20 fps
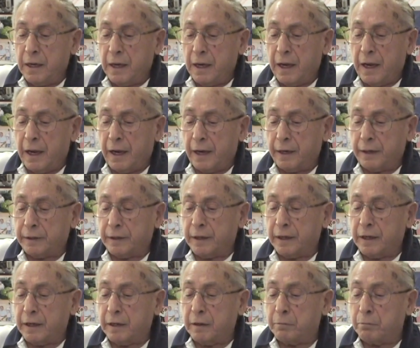And
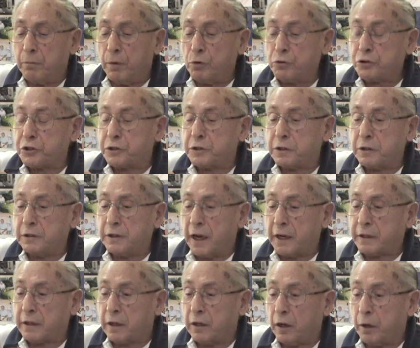most
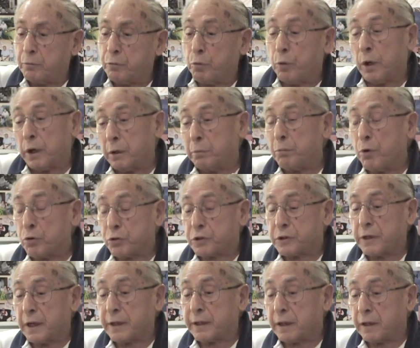
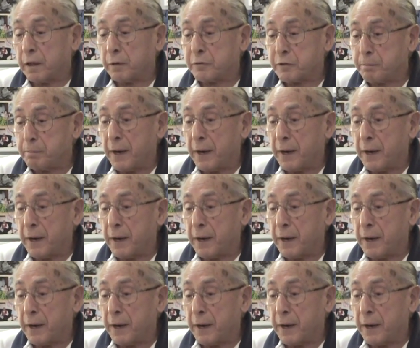nightclubs,